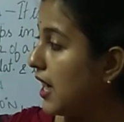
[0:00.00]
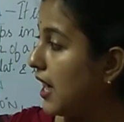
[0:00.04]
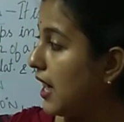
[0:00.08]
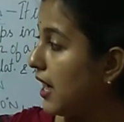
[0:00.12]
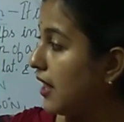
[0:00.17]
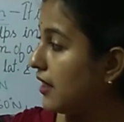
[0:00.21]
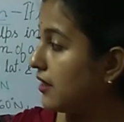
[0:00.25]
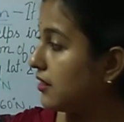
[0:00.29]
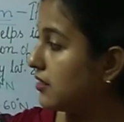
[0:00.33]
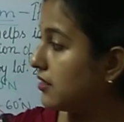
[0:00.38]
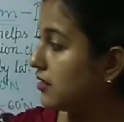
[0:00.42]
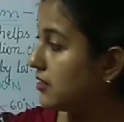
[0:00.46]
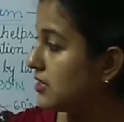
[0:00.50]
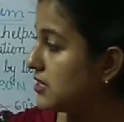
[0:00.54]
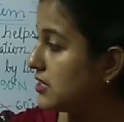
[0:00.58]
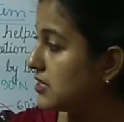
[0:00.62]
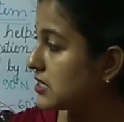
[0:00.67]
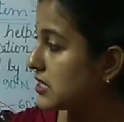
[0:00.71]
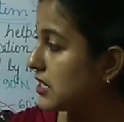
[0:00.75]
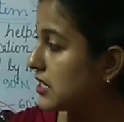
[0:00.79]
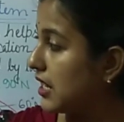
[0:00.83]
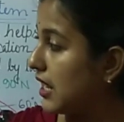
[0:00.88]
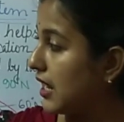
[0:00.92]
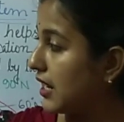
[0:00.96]
and
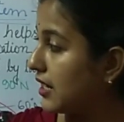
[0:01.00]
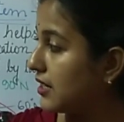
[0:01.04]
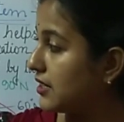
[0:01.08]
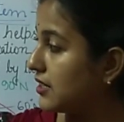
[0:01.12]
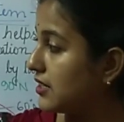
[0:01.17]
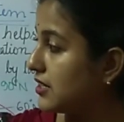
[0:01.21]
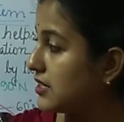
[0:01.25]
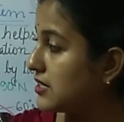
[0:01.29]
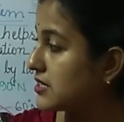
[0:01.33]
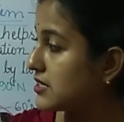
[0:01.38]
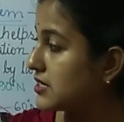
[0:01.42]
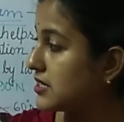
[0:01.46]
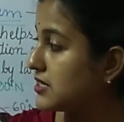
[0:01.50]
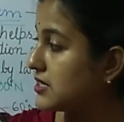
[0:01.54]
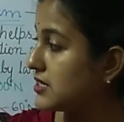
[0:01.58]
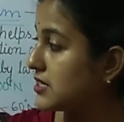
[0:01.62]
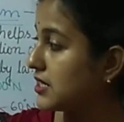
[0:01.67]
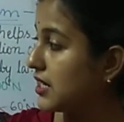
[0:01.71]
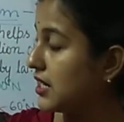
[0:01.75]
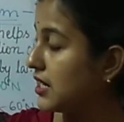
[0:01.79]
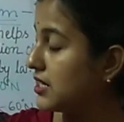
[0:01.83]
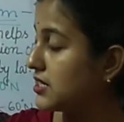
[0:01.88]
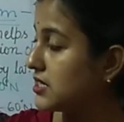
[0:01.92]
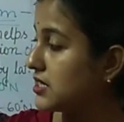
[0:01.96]
this line is
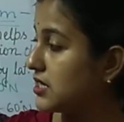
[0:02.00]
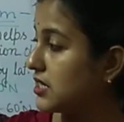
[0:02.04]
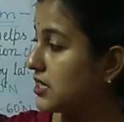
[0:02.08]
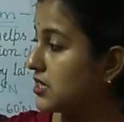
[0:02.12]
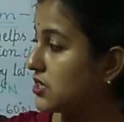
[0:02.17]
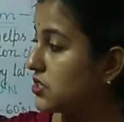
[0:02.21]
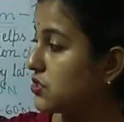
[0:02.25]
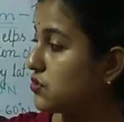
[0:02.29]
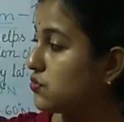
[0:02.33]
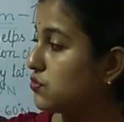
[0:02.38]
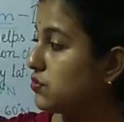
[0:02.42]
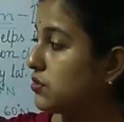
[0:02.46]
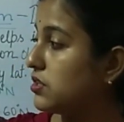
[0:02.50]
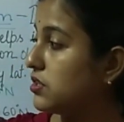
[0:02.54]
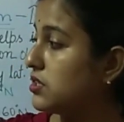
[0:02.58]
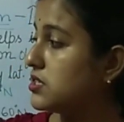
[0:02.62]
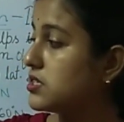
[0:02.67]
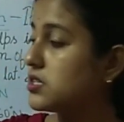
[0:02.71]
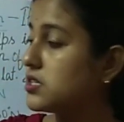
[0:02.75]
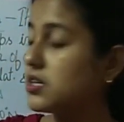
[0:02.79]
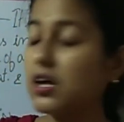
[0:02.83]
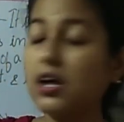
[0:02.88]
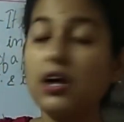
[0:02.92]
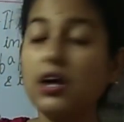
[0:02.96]
indicating
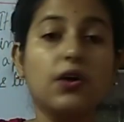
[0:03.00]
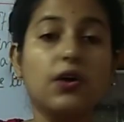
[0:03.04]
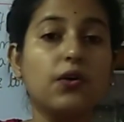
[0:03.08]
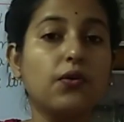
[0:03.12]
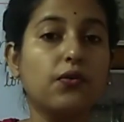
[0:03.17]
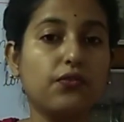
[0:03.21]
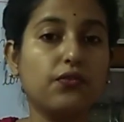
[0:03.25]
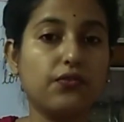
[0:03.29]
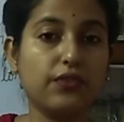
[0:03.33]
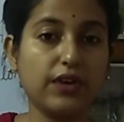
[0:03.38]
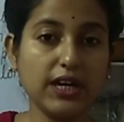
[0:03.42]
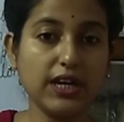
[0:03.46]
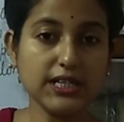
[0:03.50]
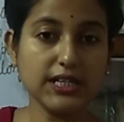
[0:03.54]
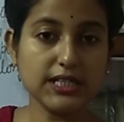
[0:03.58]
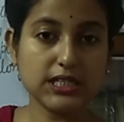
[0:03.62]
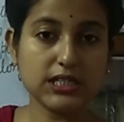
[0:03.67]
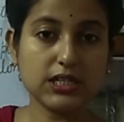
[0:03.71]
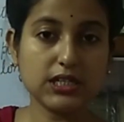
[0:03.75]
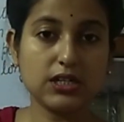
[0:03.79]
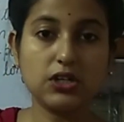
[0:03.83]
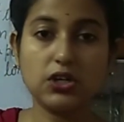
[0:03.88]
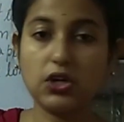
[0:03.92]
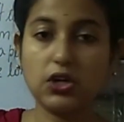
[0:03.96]
towards
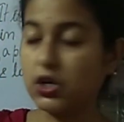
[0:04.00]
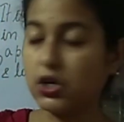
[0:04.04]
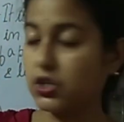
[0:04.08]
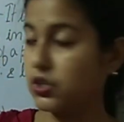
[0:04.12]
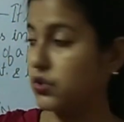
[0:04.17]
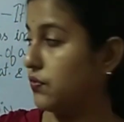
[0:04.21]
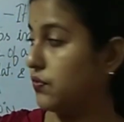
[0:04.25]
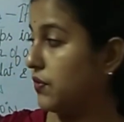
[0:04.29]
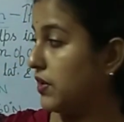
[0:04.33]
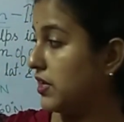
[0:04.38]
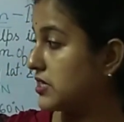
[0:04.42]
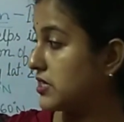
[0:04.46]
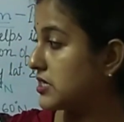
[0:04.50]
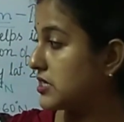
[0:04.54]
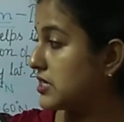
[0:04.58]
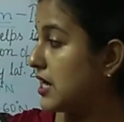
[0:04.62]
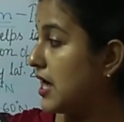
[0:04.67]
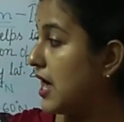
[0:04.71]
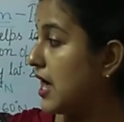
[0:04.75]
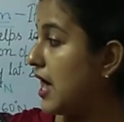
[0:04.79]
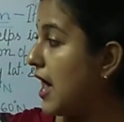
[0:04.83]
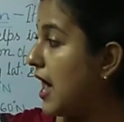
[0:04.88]
west, northwest,